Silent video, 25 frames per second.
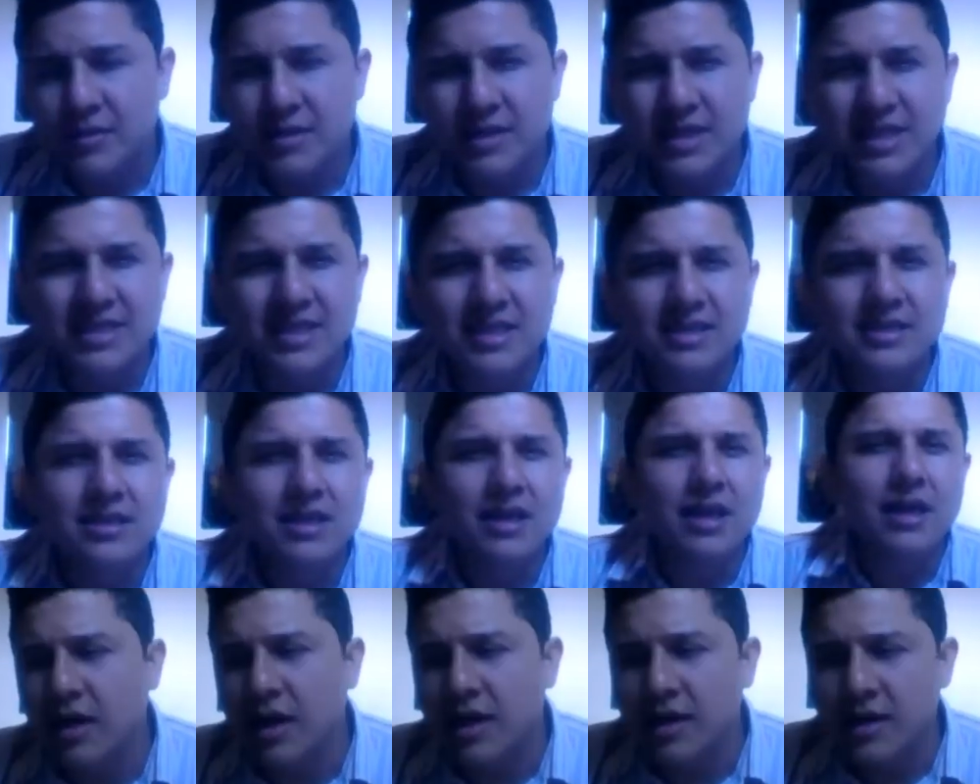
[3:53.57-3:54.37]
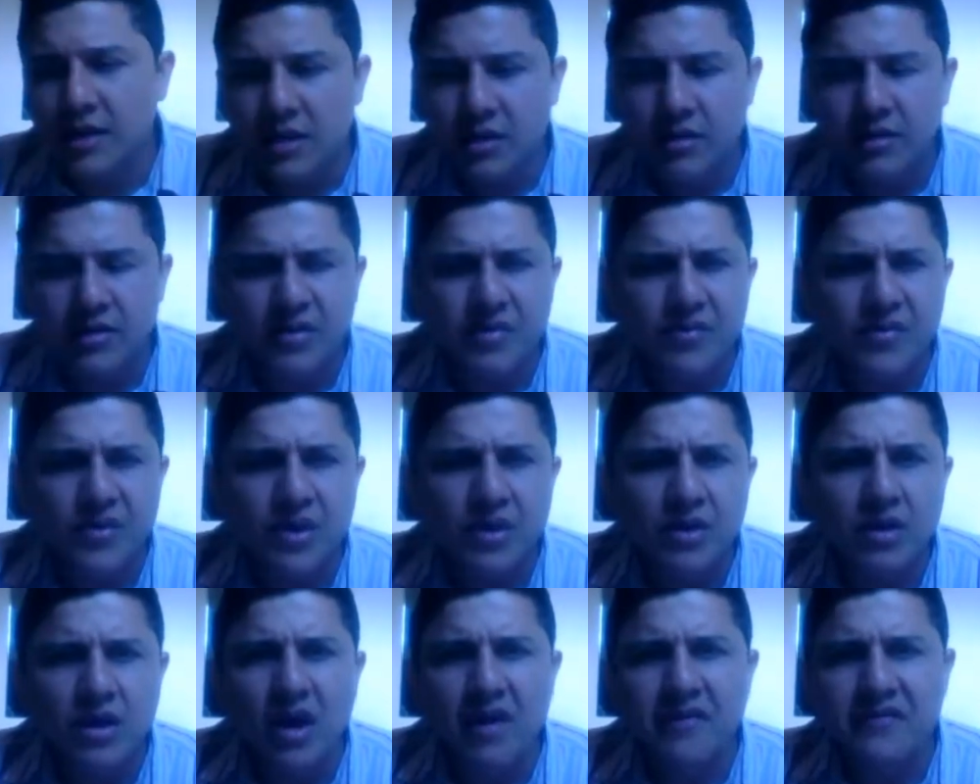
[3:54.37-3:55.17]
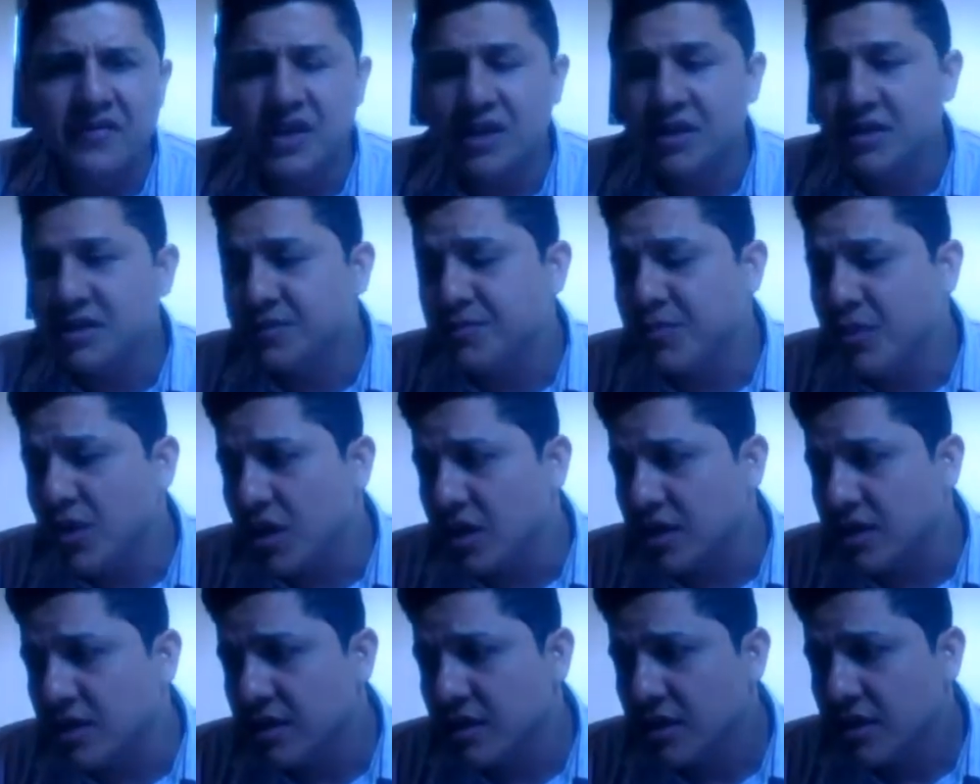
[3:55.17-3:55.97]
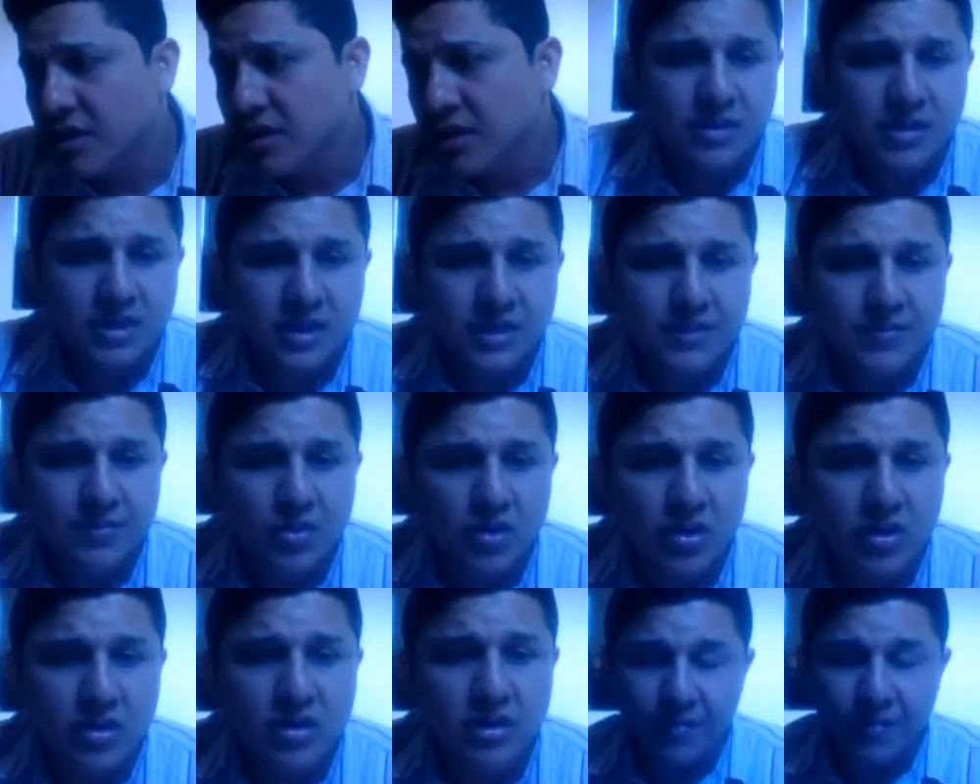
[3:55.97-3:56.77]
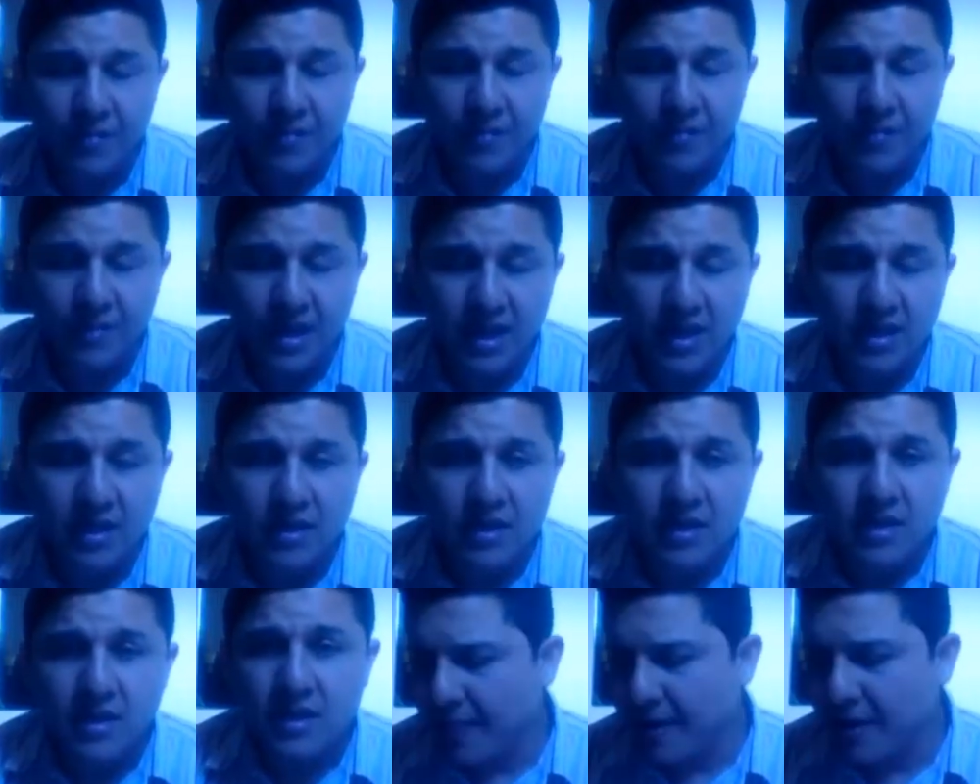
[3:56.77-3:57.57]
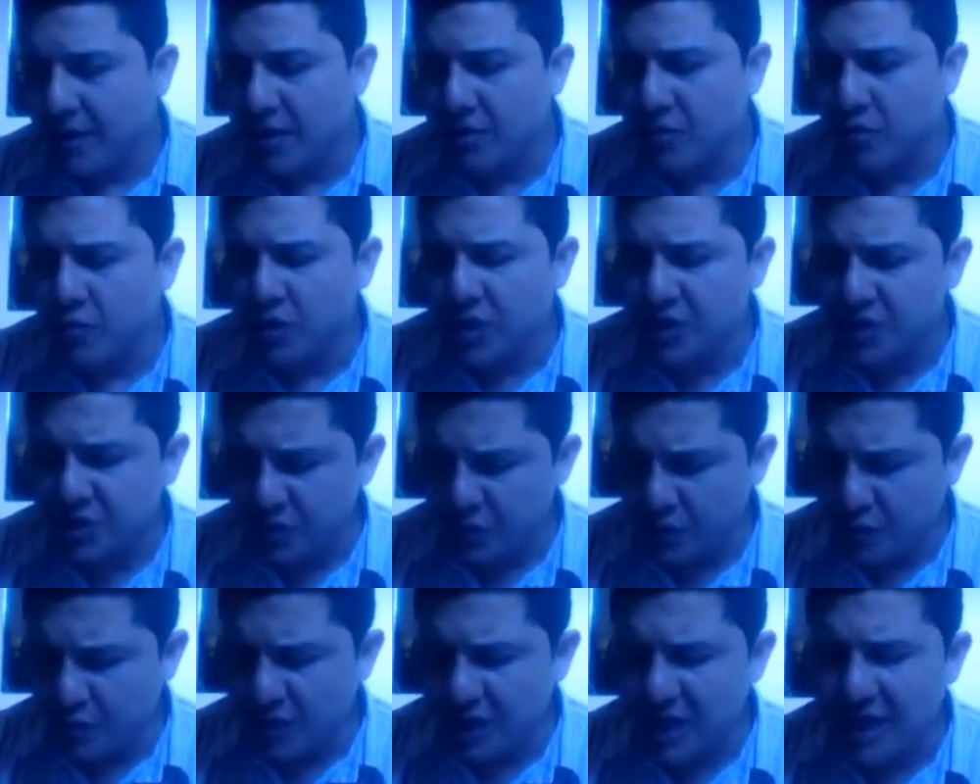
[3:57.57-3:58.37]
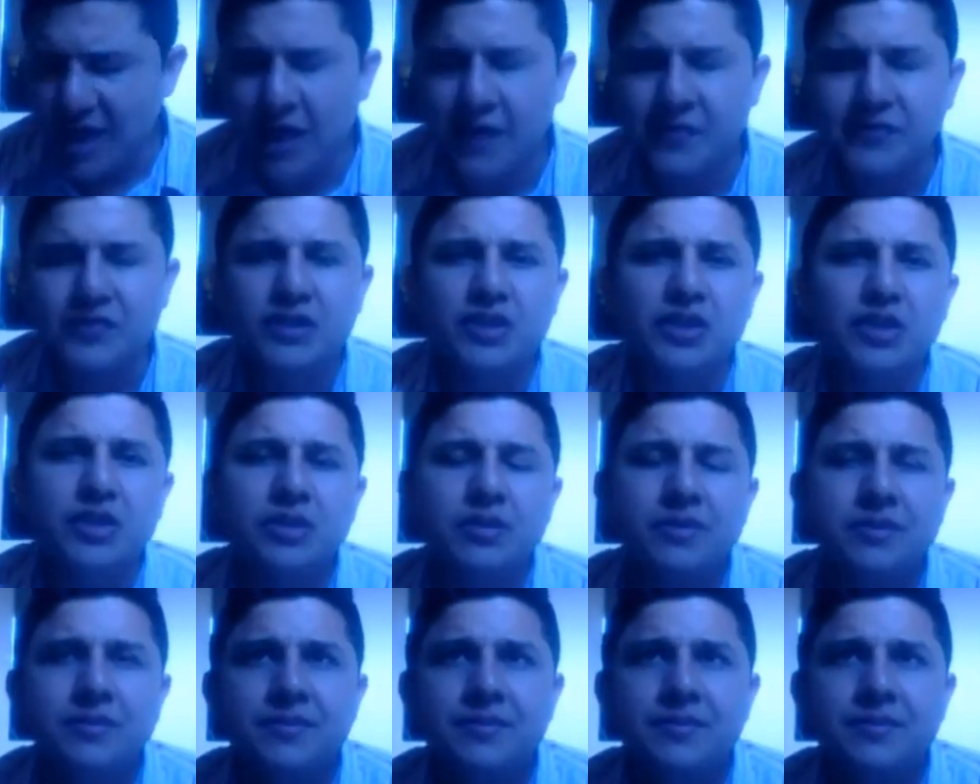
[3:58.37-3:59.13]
This is a little review of this book. This book for me, in which we have to